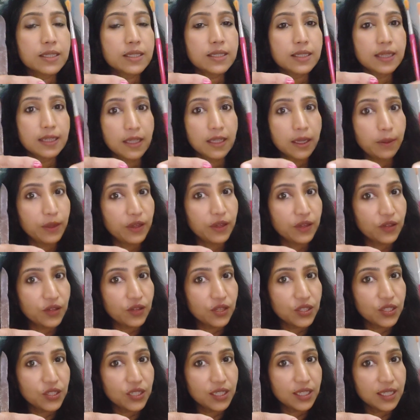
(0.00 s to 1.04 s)
inhibitory
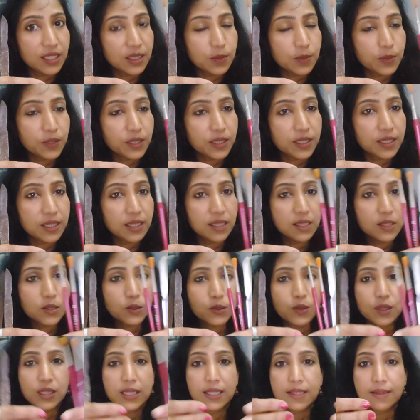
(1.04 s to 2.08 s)
gene is present, so
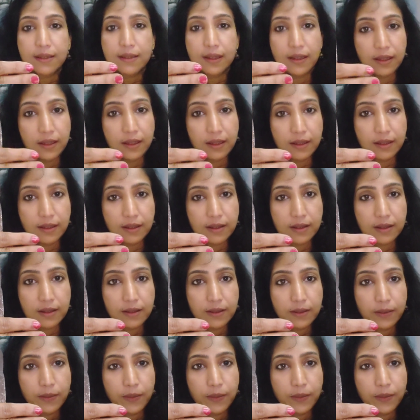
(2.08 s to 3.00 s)
it is green in color.